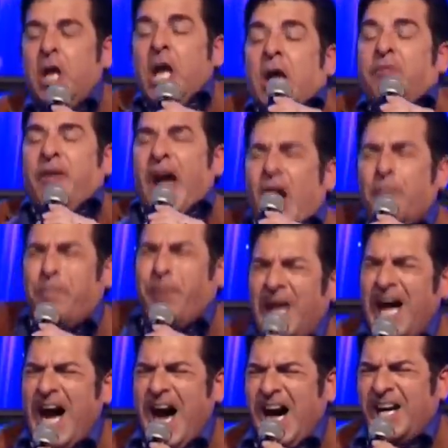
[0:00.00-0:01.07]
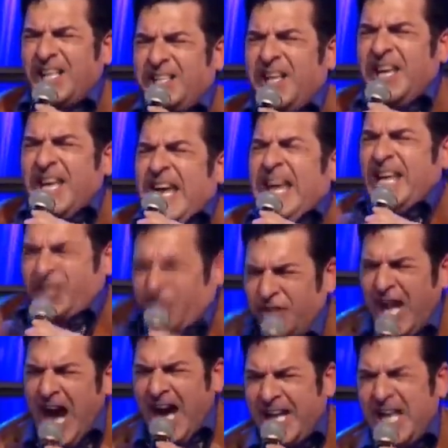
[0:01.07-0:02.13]
their blood is
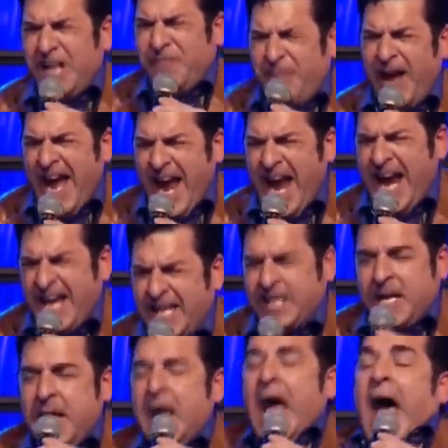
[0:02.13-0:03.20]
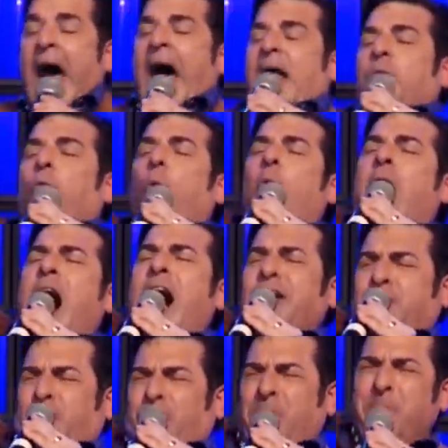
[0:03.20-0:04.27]
not in vain. And
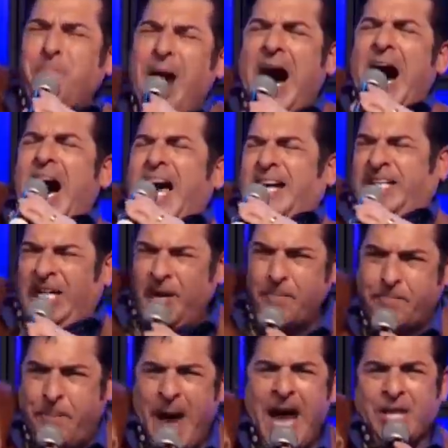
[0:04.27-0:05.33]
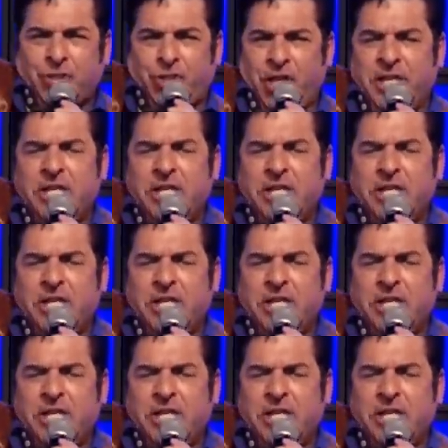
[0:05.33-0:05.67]
watch my compassion,